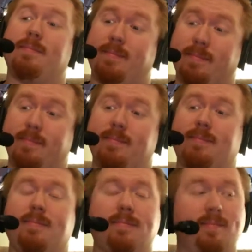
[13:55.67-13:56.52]

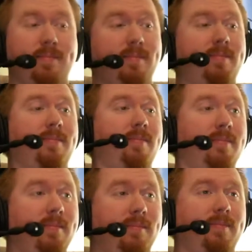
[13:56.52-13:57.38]

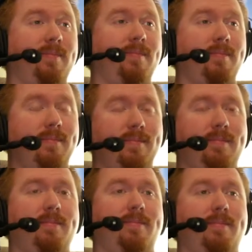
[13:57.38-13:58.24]

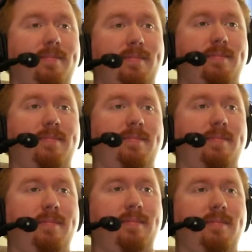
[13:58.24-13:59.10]

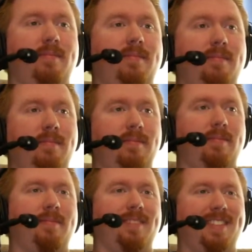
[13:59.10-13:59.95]

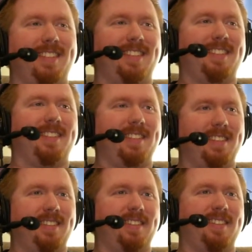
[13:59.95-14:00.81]

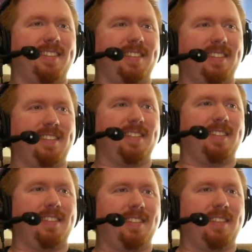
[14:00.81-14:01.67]

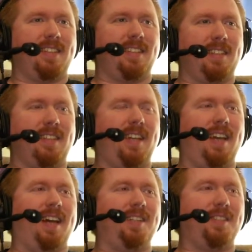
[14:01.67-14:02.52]

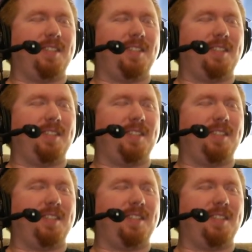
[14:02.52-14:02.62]
The person shown says nothing.